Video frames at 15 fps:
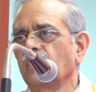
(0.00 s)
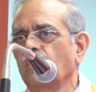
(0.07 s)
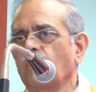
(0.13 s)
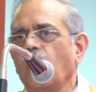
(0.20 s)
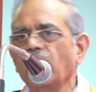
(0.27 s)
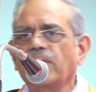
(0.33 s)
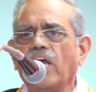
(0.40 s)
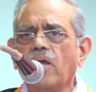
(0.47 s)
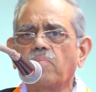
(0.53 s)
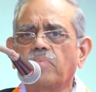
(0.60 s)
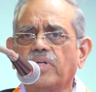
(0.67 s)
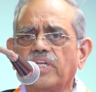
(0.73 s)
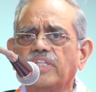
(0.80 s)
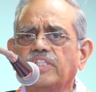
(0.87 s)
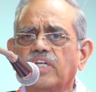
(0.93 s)
What I
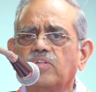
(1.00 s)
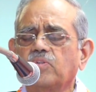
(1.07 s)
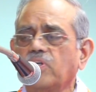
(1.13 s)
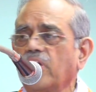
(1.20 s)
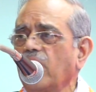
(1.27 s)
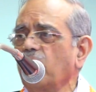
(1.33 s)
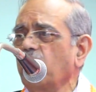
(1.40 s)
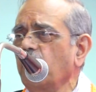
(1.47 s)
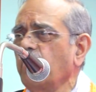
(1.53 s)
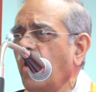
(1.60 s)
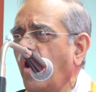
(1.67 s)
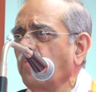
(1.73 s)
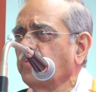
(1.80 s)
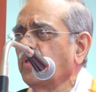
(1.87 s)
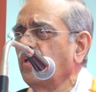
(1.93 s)
am teaching today will
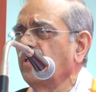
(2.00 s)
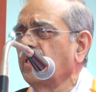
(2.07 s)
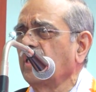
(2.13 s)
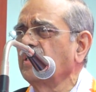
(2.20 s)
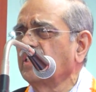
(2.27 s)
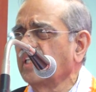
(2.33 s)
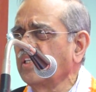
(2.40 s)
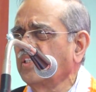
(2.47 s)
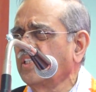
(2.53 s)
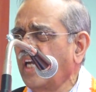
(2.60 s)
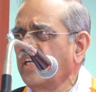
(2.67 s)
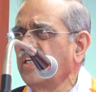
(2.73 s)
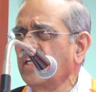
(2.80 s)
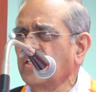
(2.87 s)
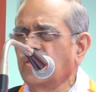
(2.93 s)
be obsolete in just
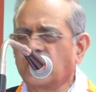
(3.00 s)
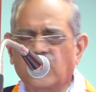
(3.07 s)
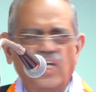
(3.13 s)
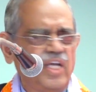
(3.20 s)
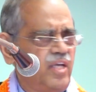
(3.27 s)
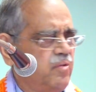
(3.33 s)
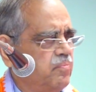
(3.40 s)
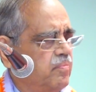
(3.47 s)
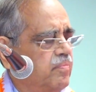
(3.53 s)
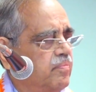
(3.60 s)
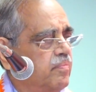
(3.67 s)
10 years' time.